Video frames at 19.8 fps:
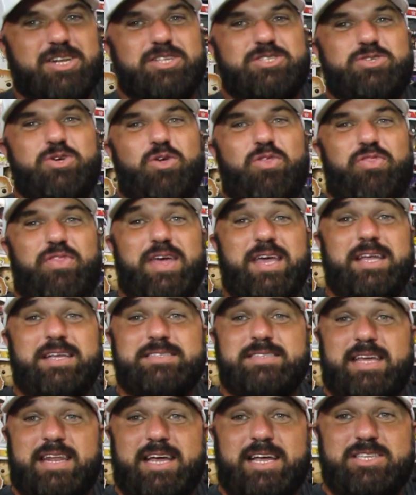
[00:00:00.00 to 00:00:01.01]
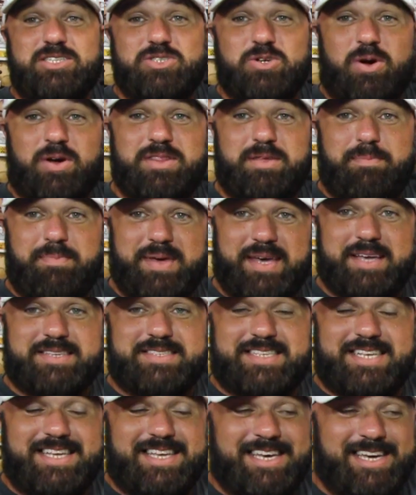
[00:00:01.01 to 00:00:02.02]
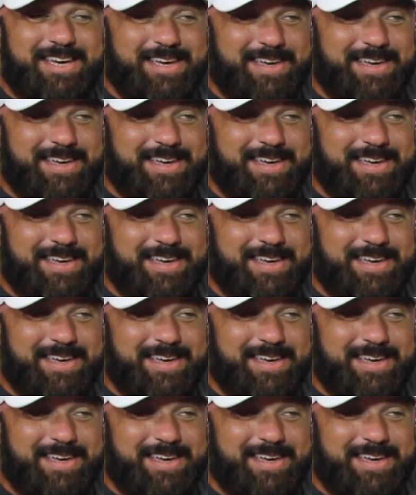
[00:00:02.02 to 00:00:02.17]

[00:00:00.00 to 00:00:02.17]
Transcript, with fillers: are the two things that I enjoy the best.